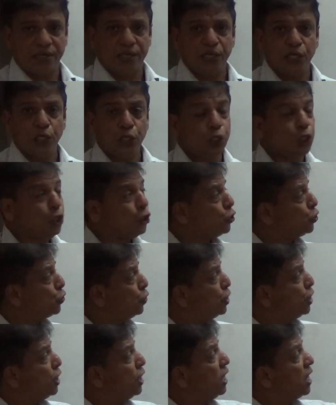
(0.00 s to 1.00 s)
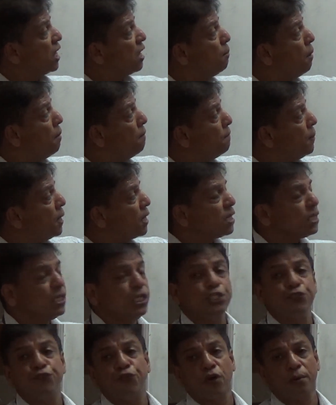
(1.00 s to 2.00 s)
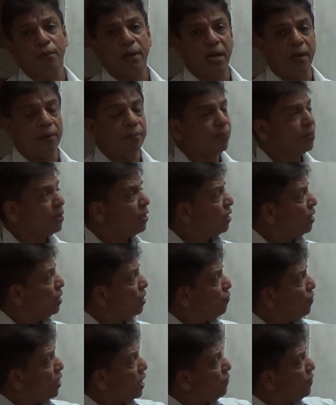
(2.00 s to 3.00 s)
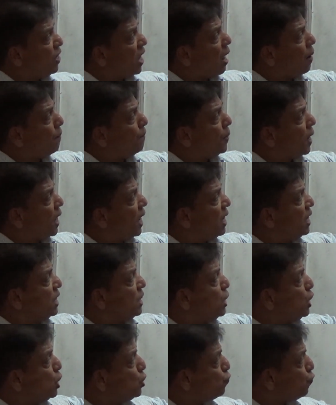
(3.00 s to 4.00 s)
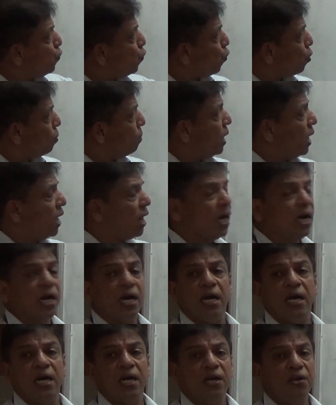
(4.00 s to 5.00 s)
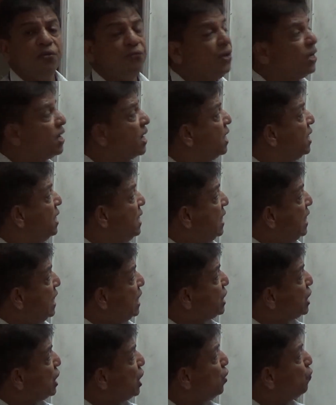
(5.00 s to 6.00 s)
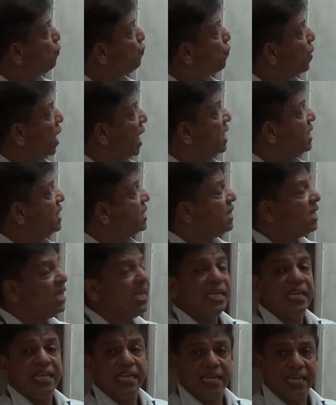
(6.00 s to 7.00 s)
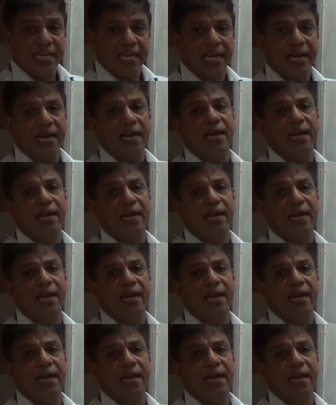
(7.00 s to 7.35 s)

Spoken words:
You should remember this formula. When we applying this formula, we can easily find the integral.